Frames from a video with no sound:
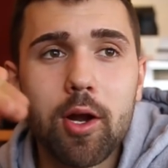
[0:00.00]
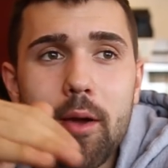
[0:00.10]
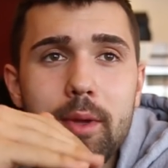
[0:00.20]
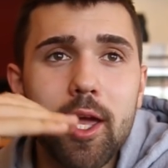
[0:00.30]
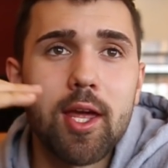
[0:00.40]
We're
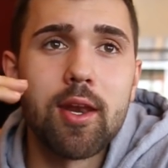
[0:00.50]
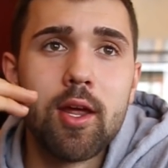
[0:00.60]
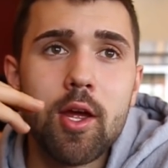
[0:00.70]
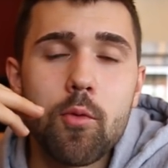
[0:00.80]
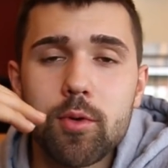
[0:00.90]
coming in,
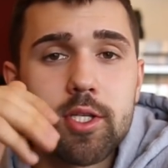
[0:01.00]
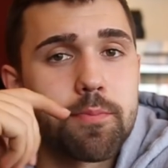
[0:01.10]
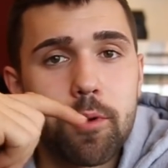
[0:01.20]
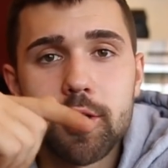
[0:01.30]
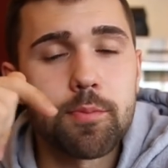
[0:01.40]
we
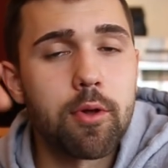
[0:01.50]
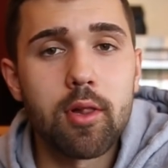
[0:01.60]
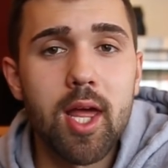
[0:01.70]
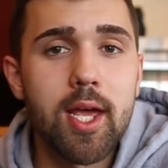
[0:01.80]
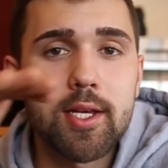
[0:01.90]
just push,
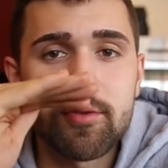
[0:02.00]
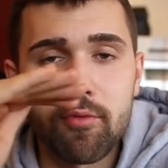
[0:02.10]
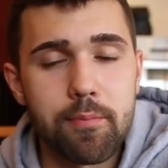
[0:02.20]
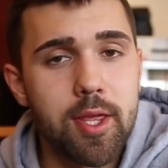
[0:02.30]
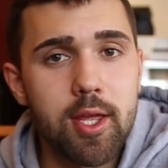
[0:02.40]
pull legs,
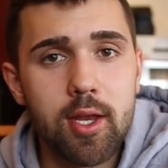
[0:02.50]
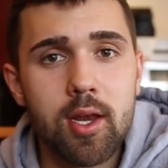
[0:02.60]
repeat.